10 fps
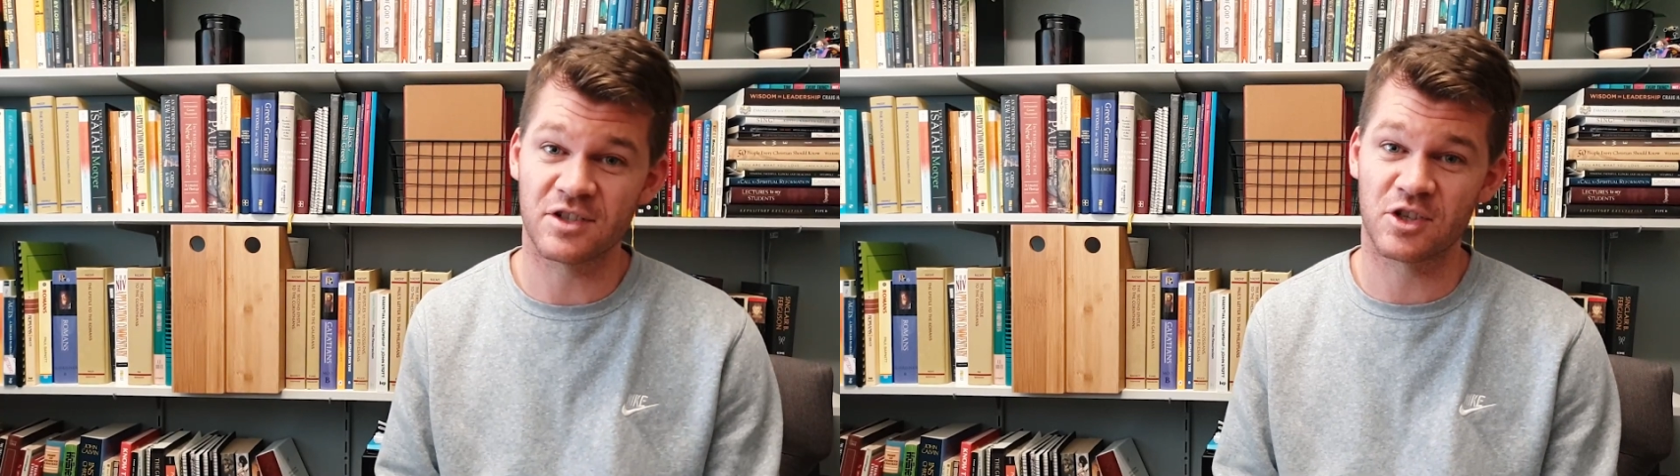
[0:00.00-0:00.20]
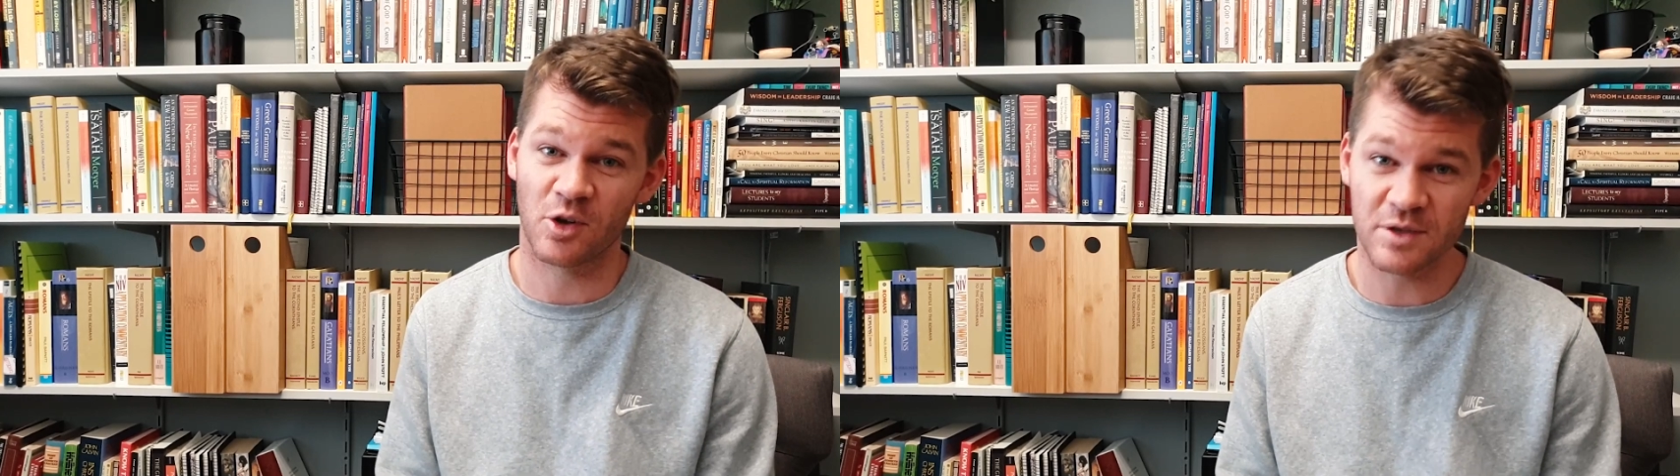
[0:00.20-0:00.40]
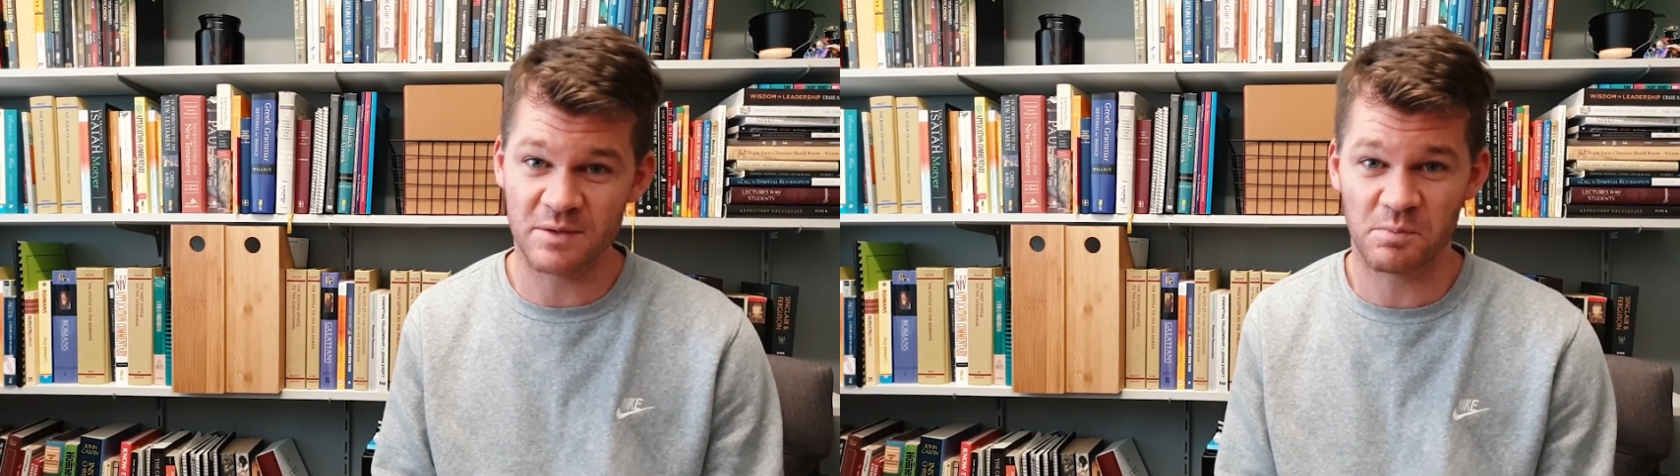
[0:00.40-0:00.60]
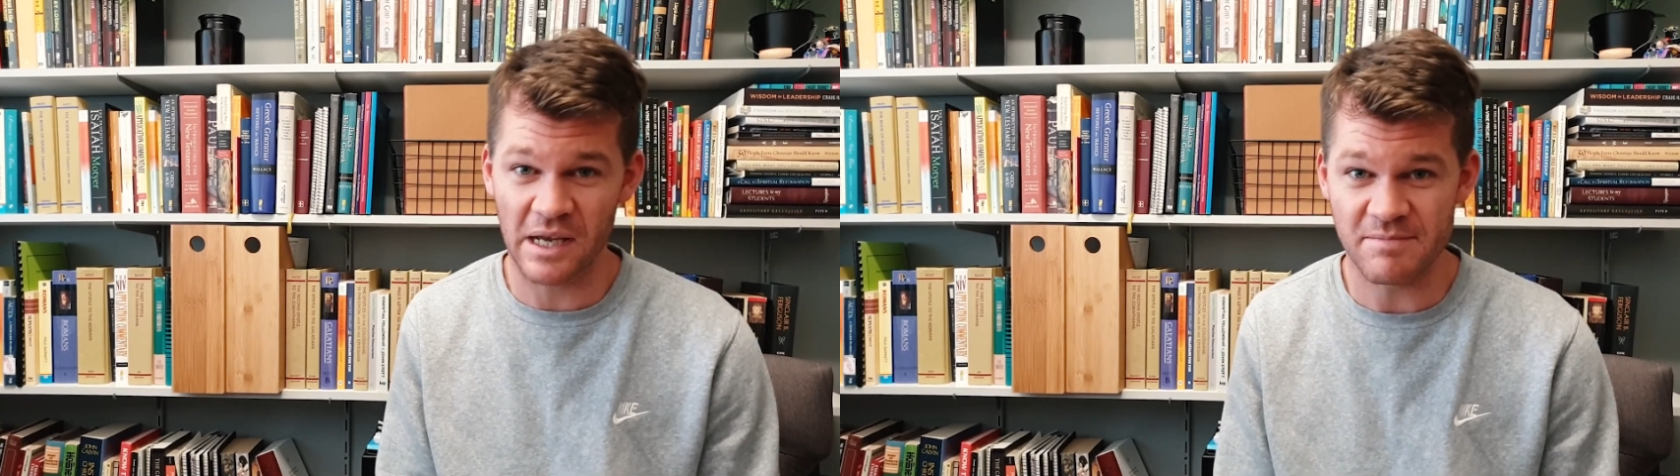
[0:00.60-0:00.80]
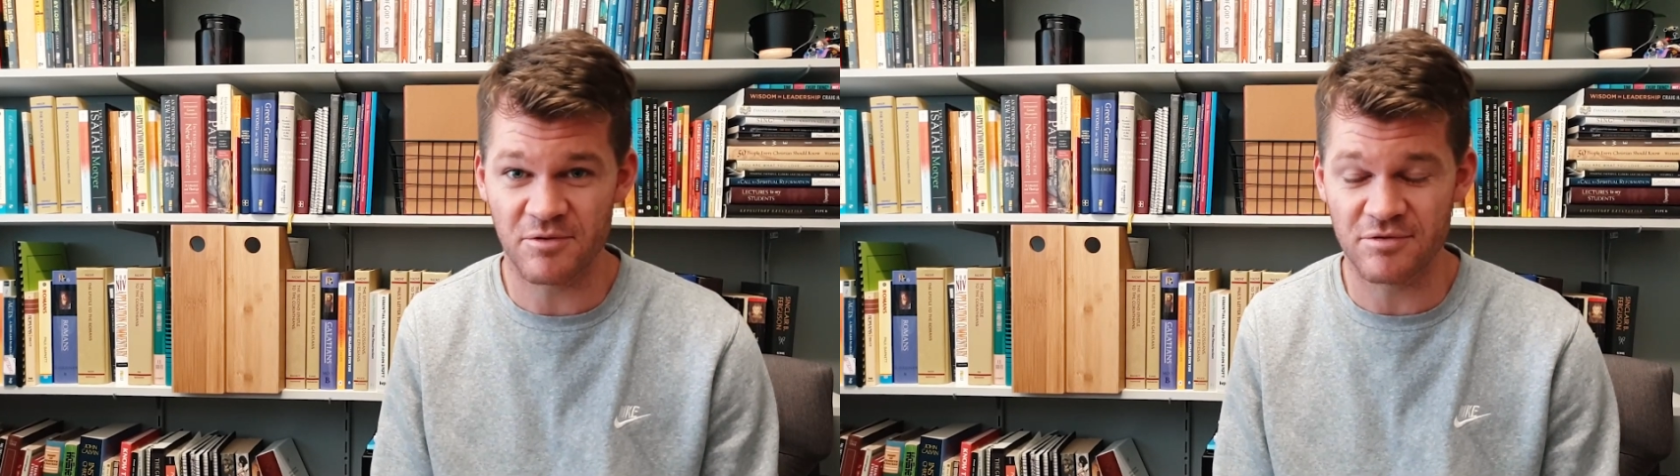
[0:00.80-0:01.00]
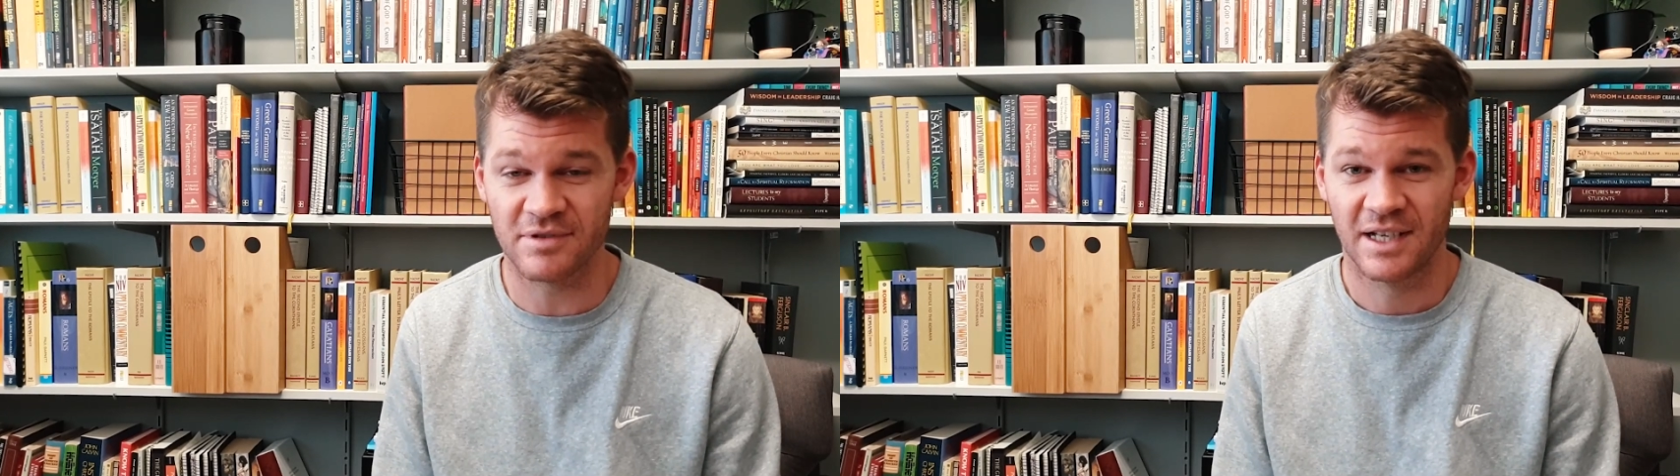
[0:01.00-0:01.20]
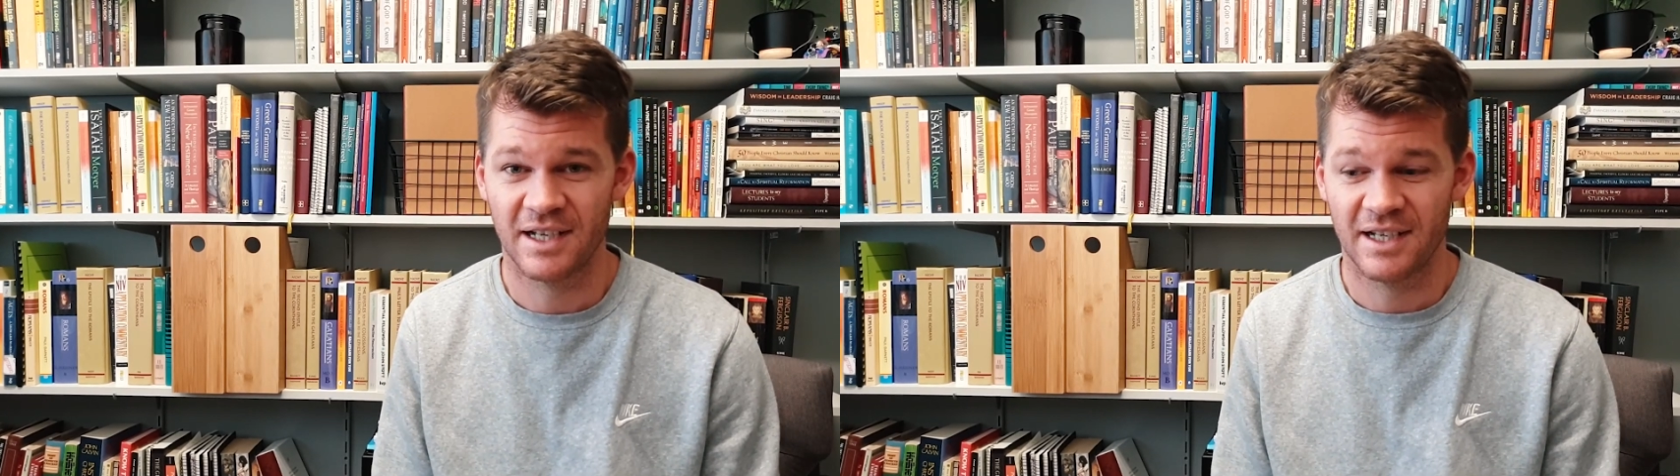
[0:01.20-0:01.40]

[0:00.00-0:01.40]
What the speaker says: chosen people